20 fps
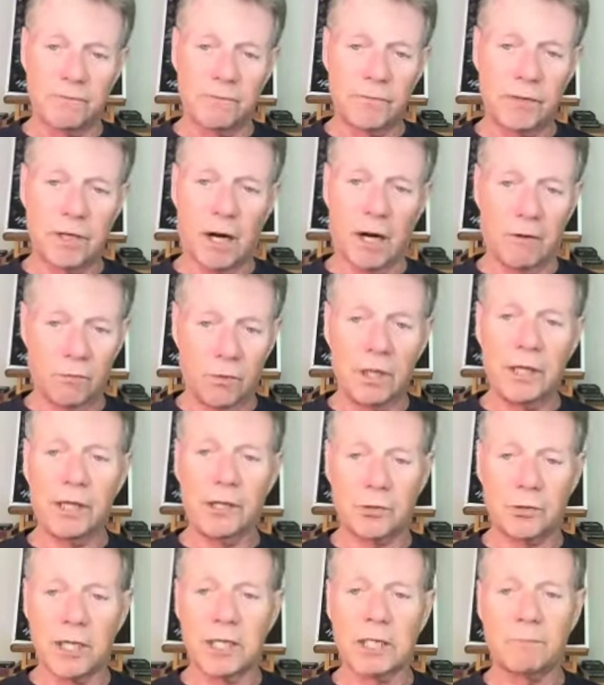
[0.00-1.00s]
are really
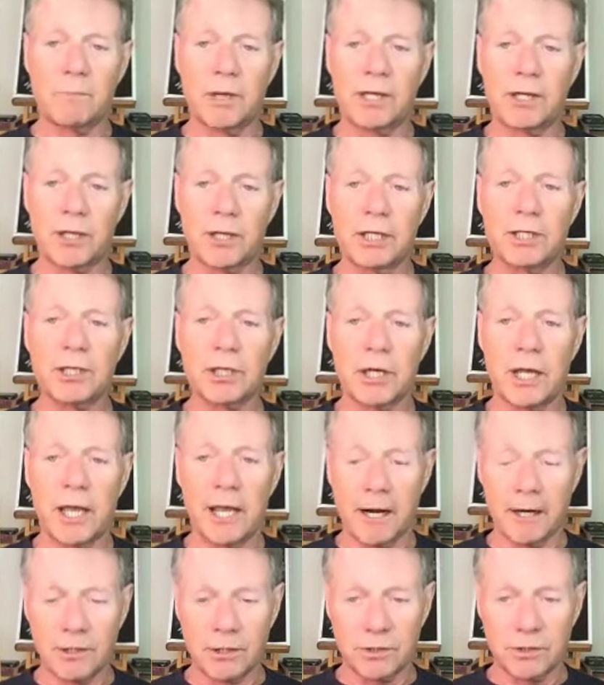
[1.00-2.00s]
transplantation
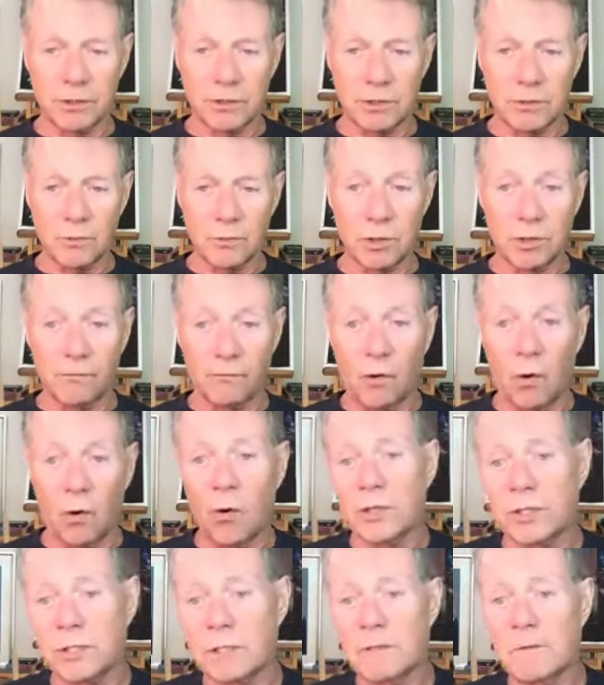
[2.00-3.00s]
antigens, which of
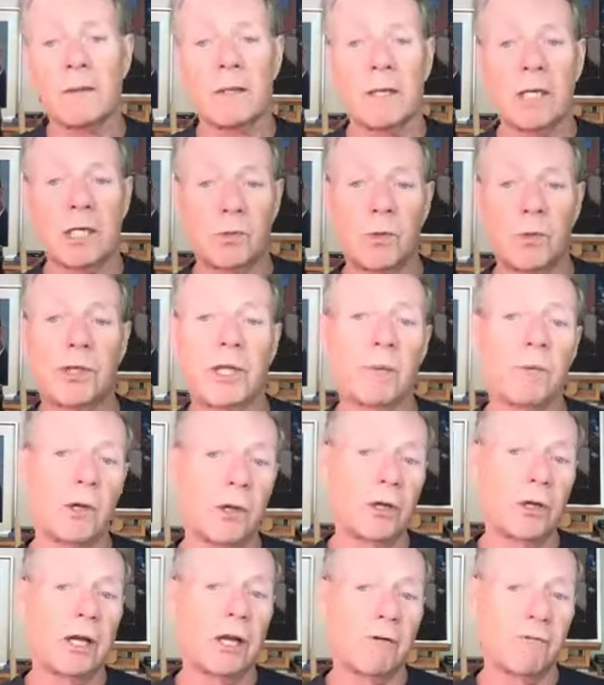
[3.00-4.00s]
course is what they were
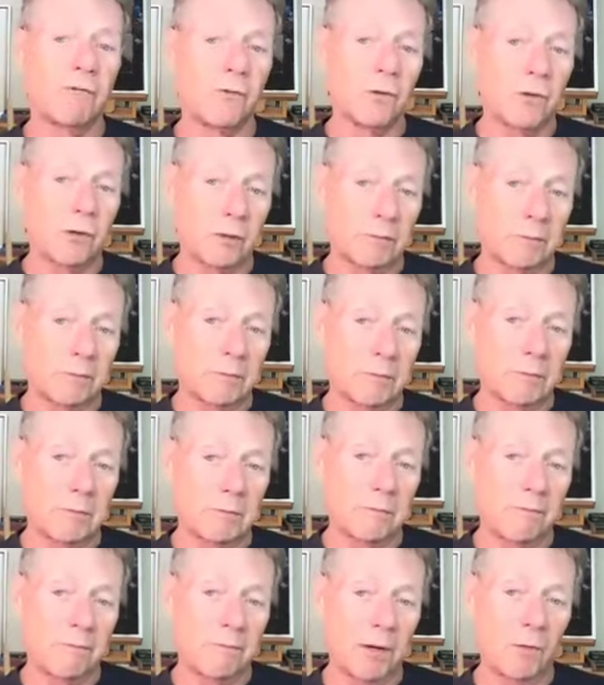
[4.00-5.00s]
looking for.
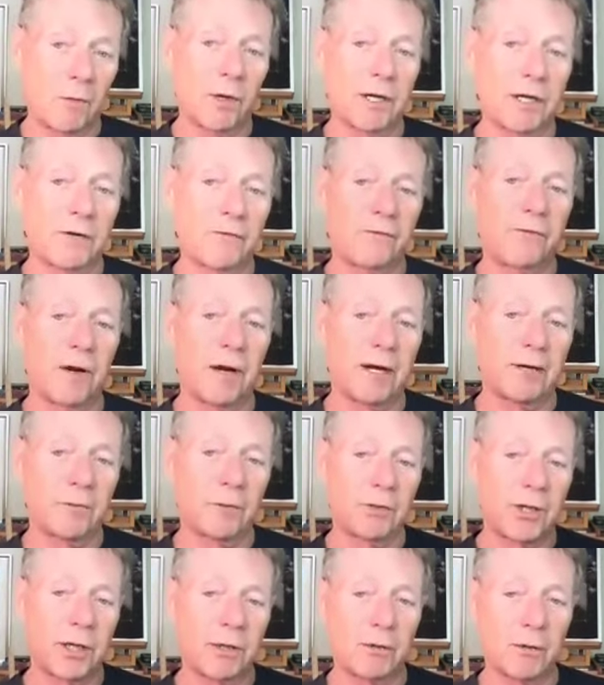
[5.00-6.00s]
They wanted to find
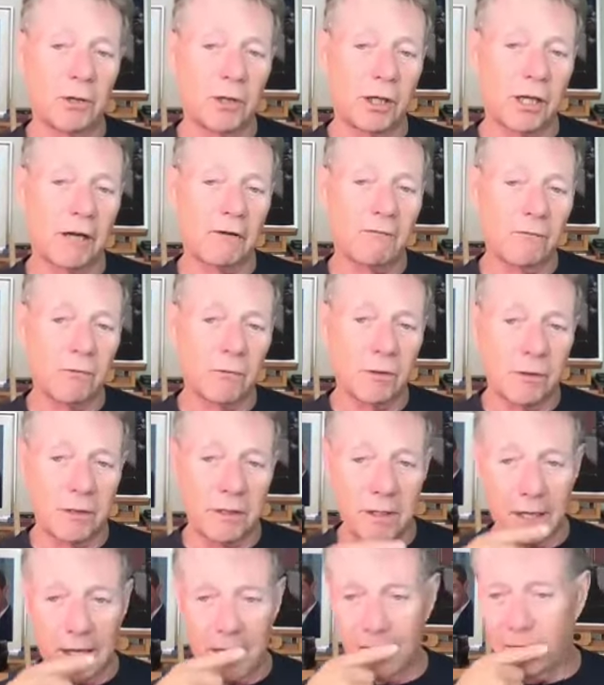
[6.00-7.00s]
what they were looking for. And
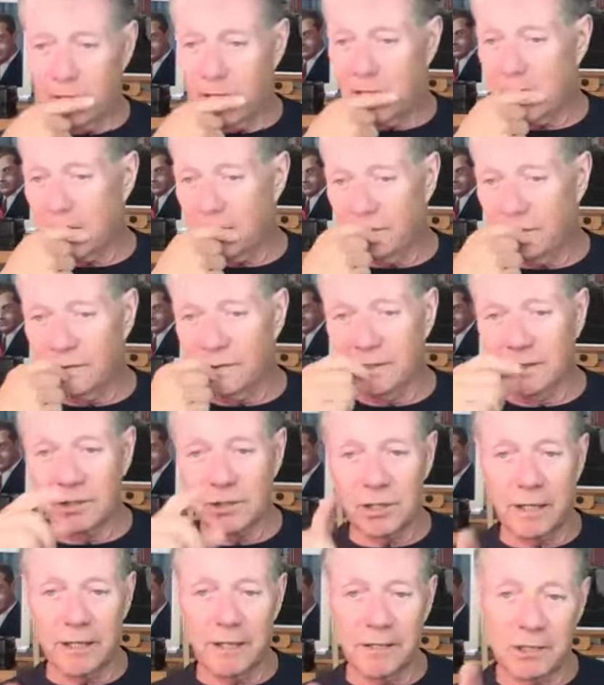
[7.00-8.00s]
you got to be careful in
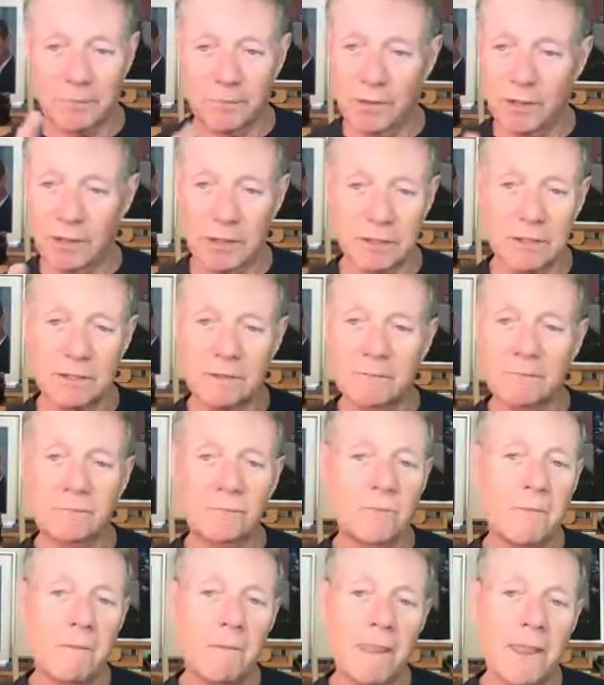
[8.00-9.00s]
science, because
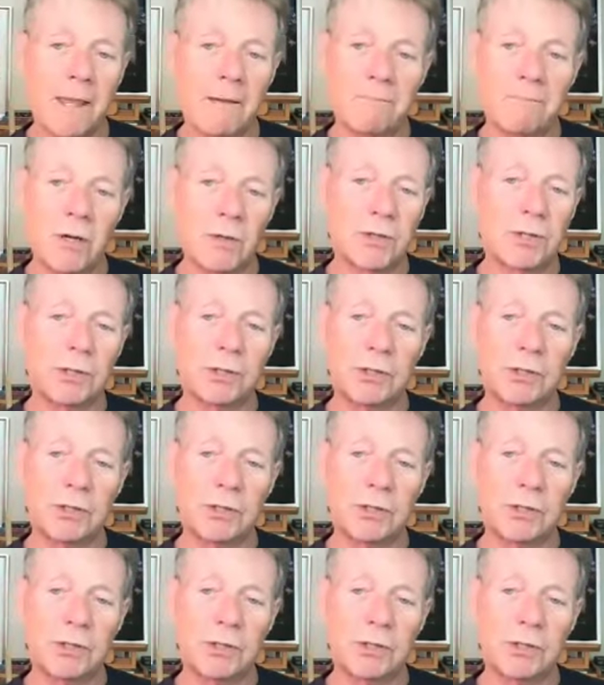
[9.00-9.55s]
most of the